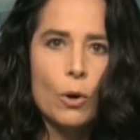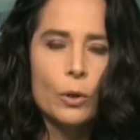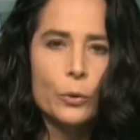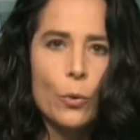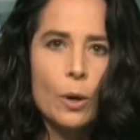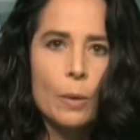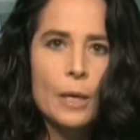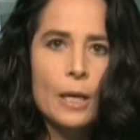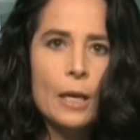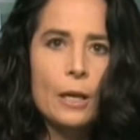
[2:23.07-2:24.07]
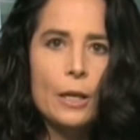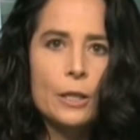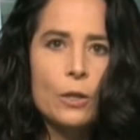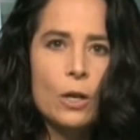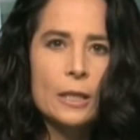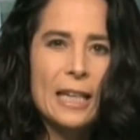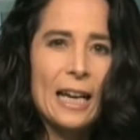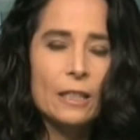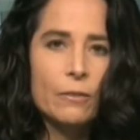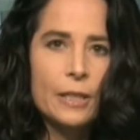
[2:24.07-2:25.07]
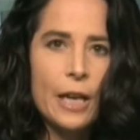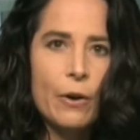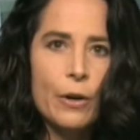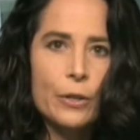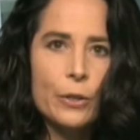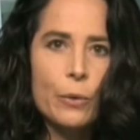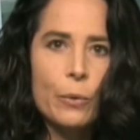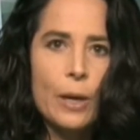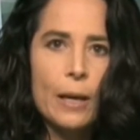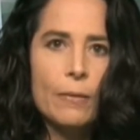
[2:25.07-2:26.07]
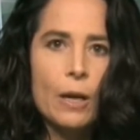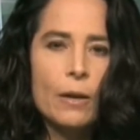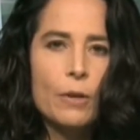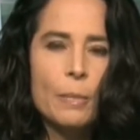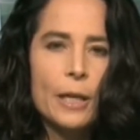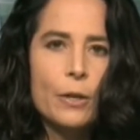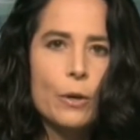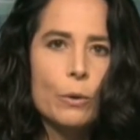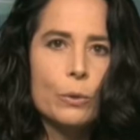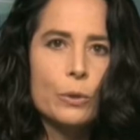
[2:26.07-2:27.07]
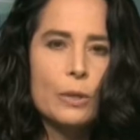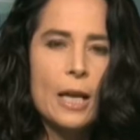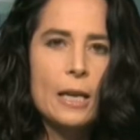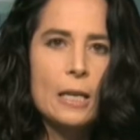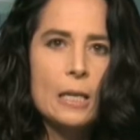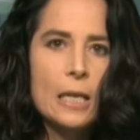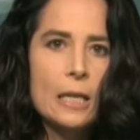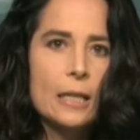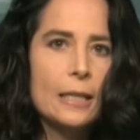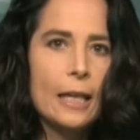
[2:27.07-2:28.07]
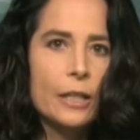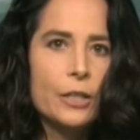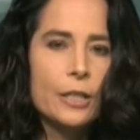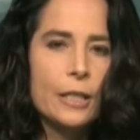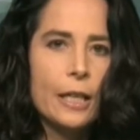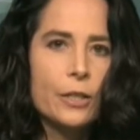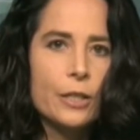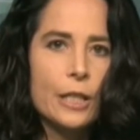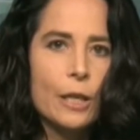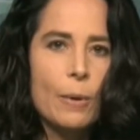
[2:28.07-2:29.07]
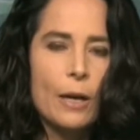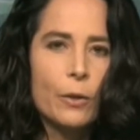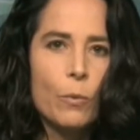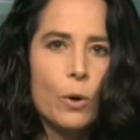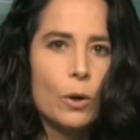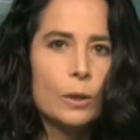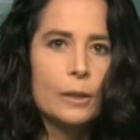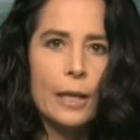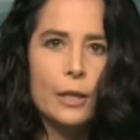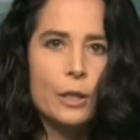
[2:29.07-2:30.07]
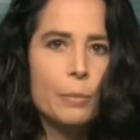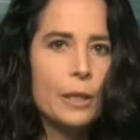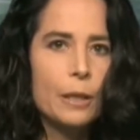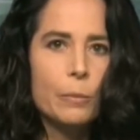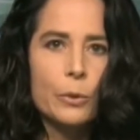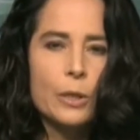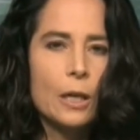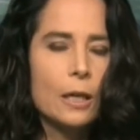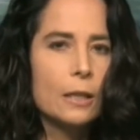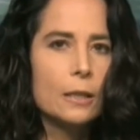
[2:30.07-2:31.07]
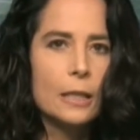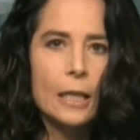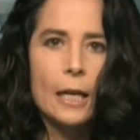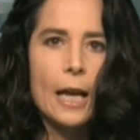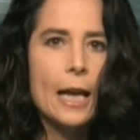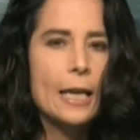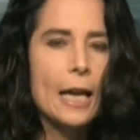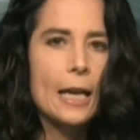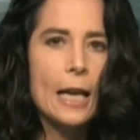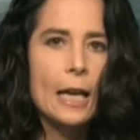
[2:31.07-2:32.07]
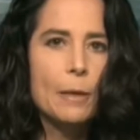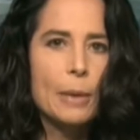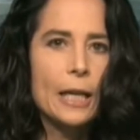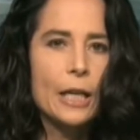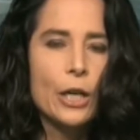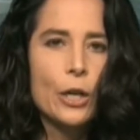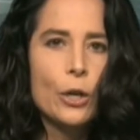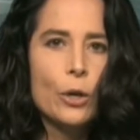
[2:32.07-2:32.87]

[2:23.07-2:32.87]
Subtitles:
moral norm. It's called an act of terror. So everybody knows, any intelligence agency around the world, KGB, Mossad, CIA, anybody